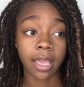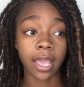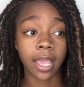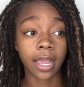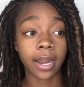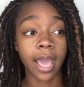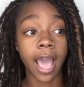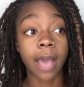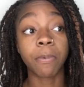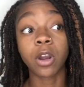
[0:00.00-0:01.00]
and
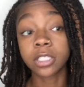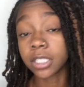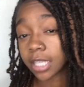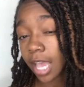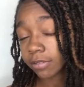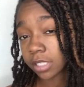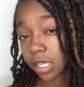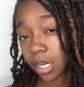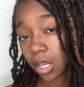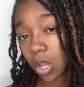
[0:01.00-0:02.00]
I personally have
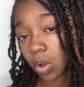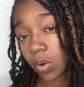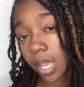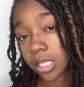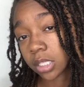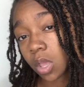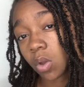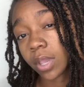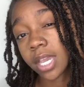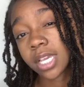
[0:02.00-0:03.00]
seen it go as long